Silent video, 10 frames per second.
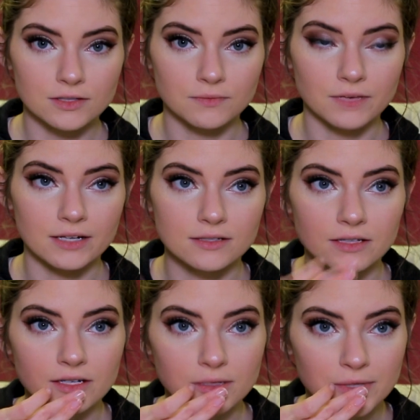Get some
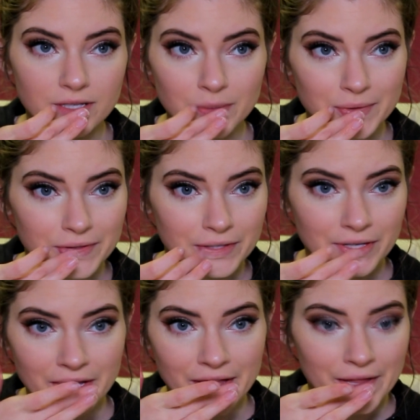Vaseline on my
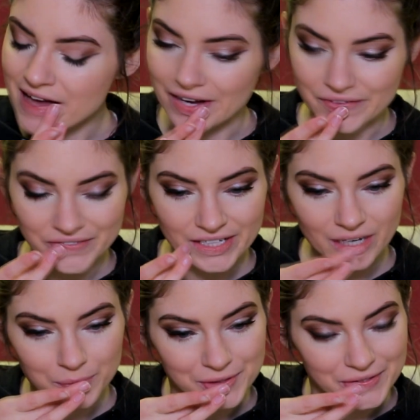lips. I feel
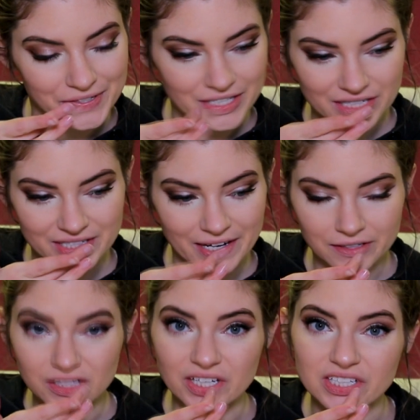like I'm gonna look
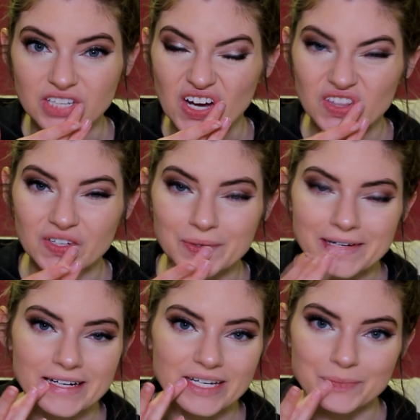exactly like a toddler
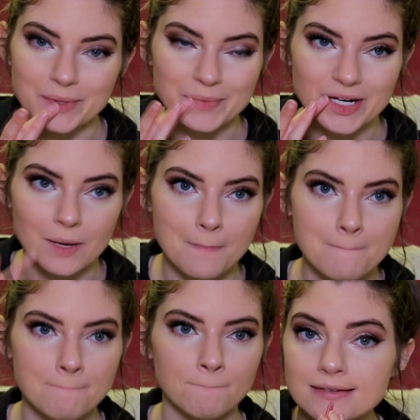when I get in my mirror.
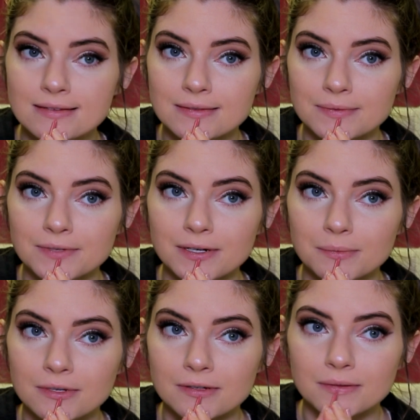It's a
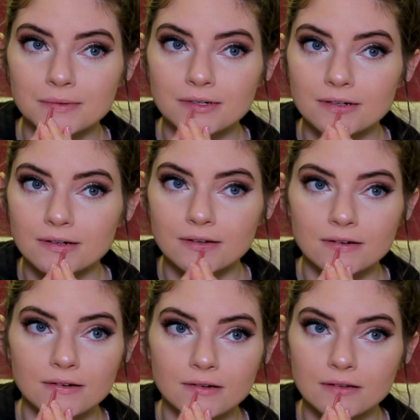very pink lip liner,
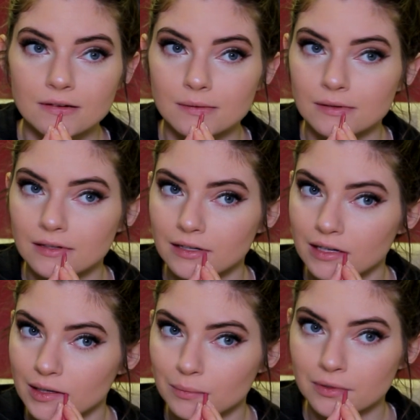and I don't think I'm gonna
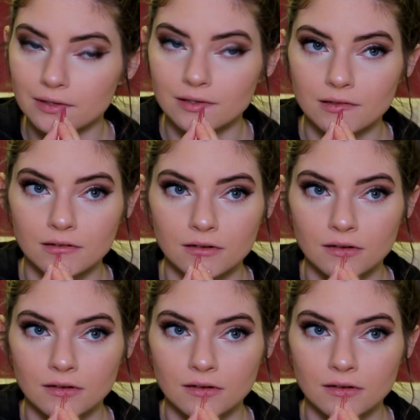like it, but,